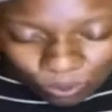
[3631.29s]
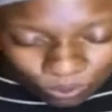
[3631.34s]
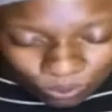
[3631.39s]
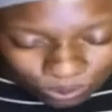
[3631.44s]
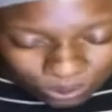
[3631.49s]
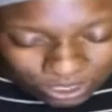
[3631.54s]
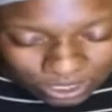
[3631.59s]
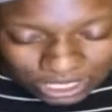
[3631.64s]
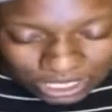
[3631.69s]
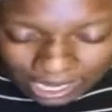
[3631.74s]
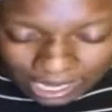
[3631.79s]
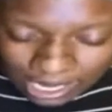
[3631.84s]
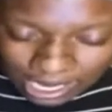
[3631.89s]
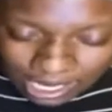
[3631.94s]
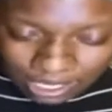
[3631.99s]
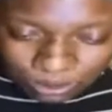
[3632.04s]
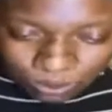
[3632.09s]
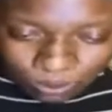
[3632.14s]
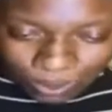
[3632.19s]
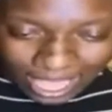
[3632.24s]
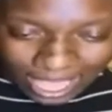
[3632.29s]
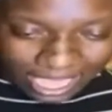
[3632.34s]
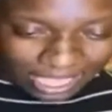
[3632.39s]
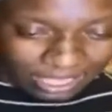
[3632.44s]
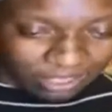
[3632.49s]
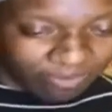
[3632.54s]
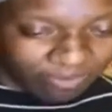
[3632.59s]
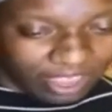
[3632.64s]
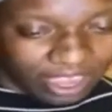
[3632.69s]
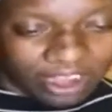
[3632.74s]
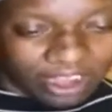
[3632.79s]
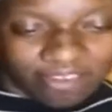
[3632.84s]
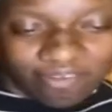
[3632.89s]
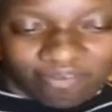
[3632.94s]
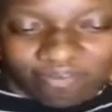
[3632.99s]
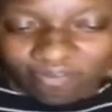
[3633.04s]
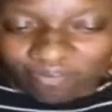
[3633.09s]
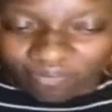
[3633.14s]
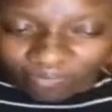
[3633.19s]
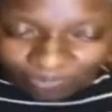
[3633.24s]
set in his ways. Very
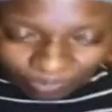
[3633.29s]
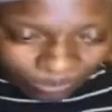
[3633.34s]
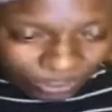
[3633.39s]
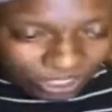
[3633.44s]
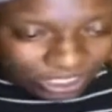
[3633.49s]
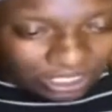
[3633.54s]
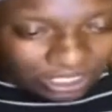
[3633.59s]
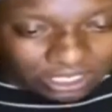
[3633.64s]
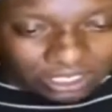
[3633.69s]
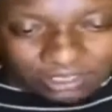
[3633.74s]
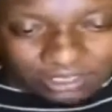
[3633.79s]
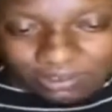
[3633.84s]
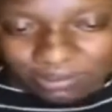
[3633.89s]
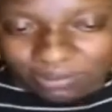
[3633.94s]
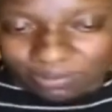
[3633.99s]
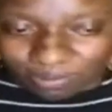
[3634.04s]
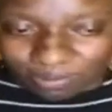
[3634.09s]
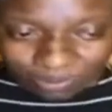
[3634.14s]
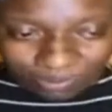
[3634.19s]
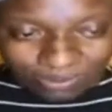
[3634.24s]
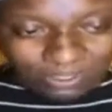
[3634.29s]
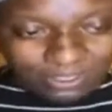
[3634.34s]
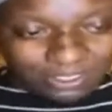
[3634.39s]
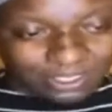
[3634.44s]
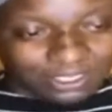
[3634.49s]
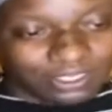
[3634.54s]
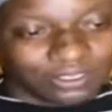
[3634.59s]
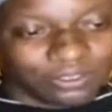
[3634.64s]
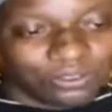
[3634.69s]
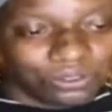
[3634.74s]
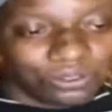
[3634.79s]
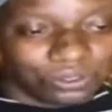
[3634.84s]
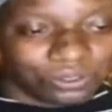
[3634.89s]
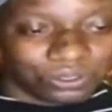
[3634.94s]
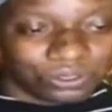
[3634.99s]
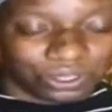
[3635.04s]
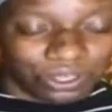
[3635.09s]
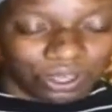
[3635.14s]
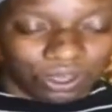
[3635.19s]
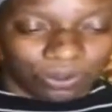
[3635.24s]
just,
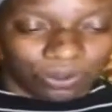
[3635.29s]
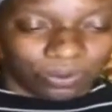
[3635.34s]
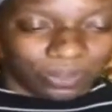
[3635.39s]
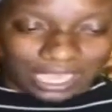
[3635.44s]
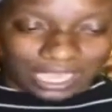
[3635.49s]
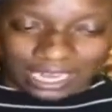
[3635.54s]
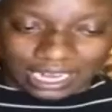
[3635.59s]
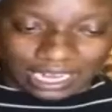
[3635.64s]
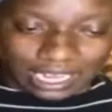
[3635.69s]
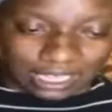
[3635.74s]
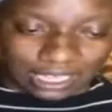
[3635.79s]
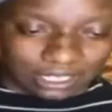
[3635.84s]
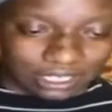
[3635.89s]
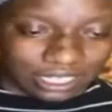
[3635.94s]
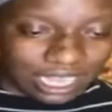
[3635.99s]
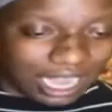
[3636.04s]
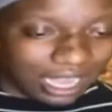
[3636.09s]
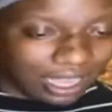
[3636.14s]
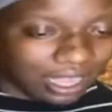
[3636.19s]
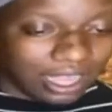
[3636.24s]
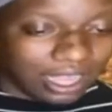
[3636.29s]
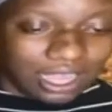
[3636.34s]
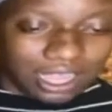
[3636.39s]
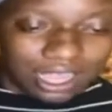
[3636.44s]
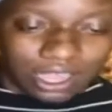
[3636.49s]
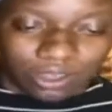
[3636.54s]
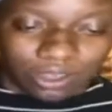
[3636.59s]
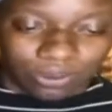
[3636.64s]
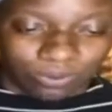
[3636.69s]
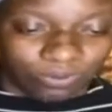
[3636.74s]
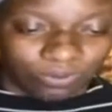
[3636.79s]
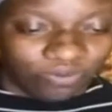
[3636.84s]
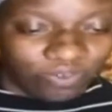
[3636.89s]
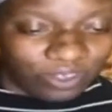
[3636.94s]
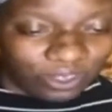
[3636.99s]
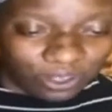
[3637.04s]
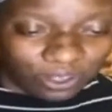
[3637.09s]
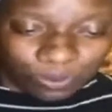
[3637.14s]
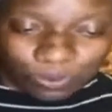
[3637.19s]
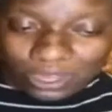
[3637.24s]
go in it. Not
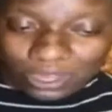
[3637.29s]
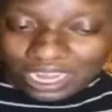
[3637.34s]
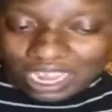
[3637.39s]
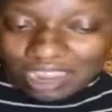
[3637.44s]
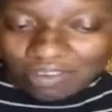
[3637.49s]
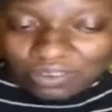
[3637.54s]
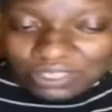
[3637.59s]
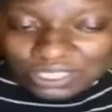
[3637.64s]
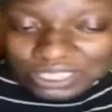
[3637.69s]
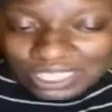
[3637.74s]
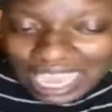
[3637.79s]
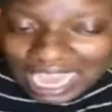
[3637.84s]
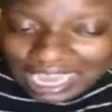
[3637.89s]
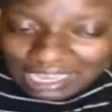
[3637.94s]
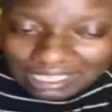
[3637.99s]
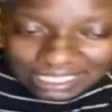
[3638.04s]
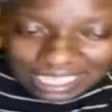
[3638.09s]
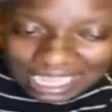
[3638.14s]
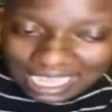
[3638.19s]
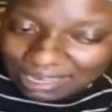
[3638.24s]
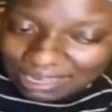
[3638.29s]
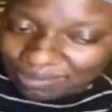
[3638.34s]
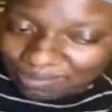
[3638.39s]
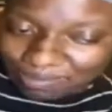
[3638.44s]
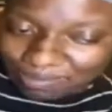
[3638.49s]
whatever side is that